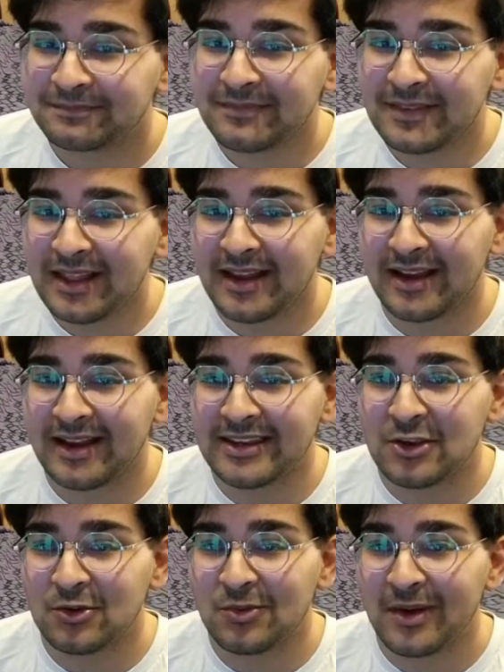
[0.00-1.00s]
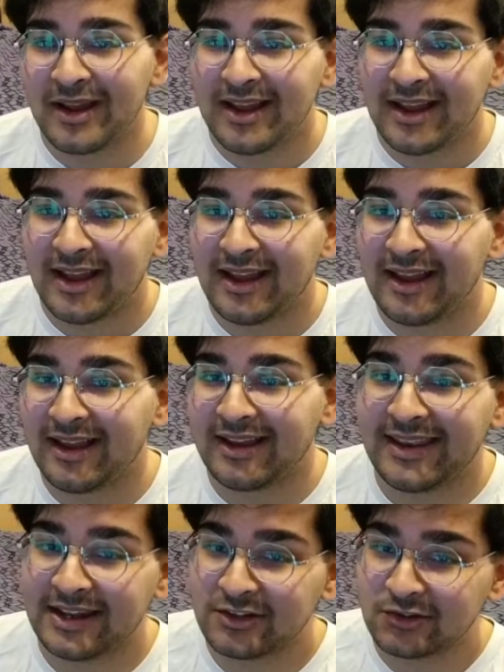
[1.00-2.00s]
You
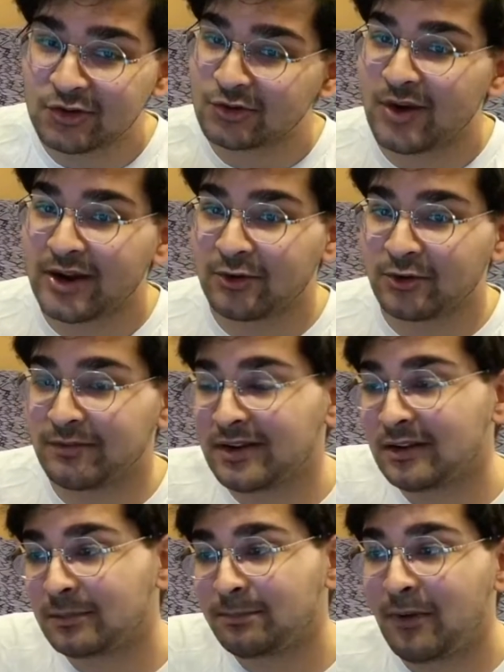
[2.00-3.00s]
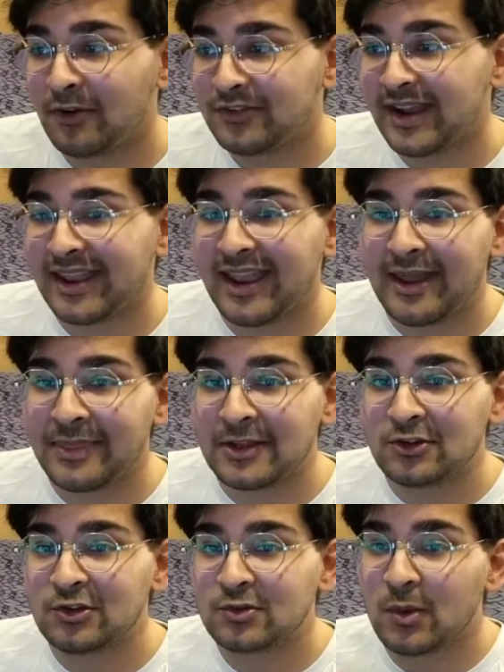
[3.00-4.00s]
get to choose a dragon on your field, bot deck it, and then
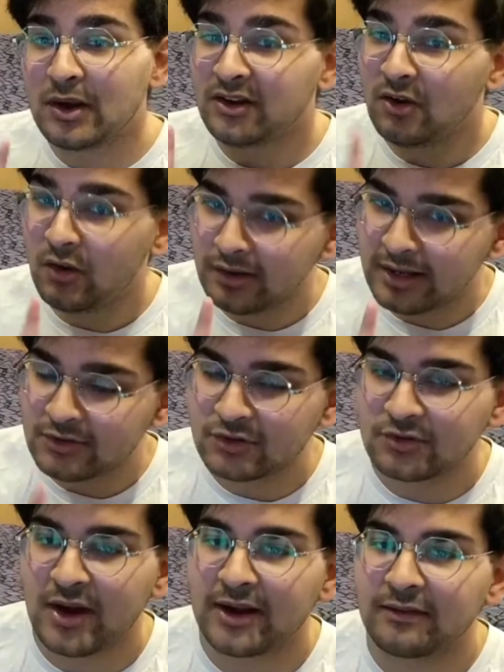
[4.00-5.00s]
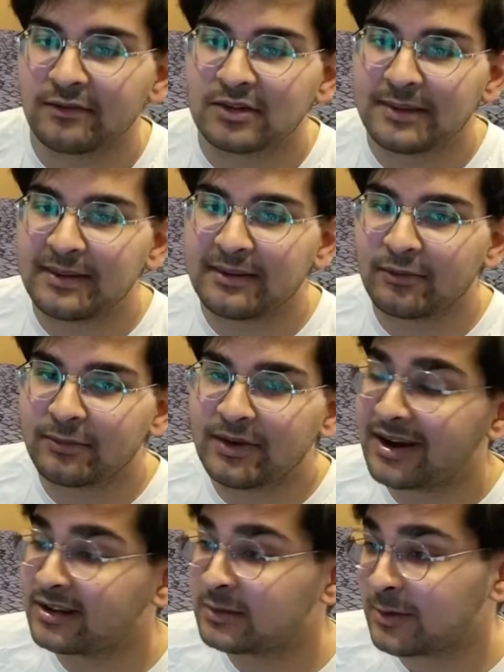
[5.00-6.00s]
choose 1 non-legend dragon at the same level from the
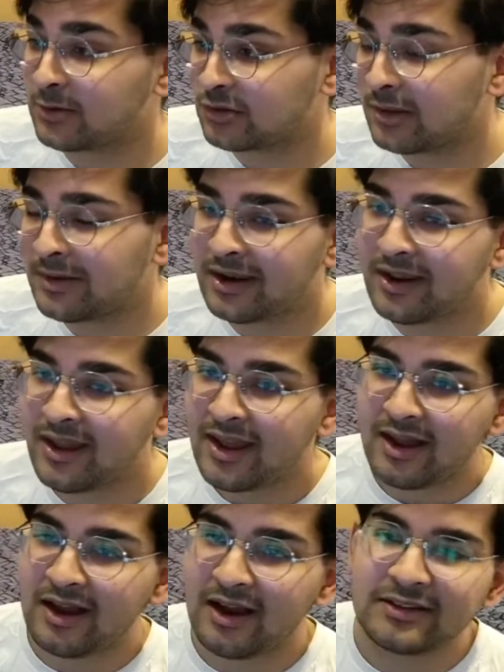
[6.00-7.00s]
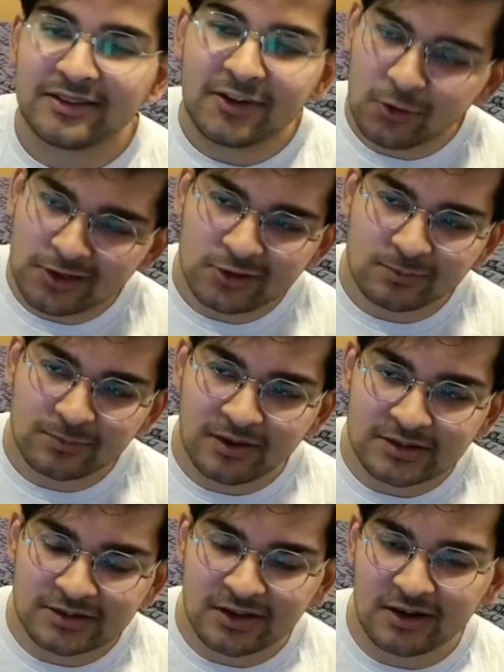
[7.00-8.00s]
deck and special summon it. The non-legend part
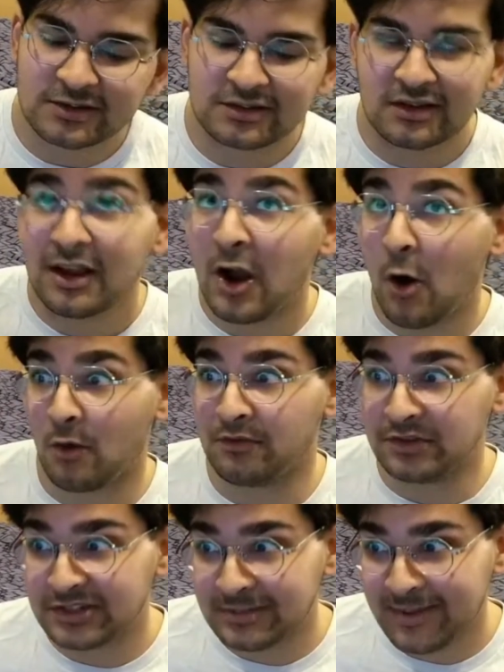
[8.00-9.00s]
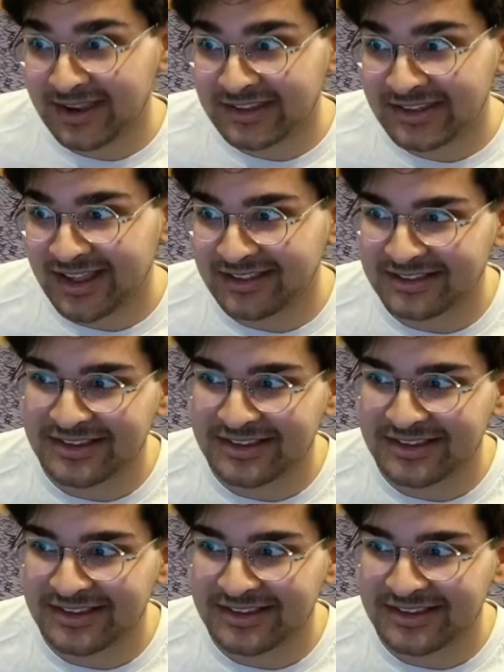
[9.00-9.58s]
sucks. Obviously makes sense,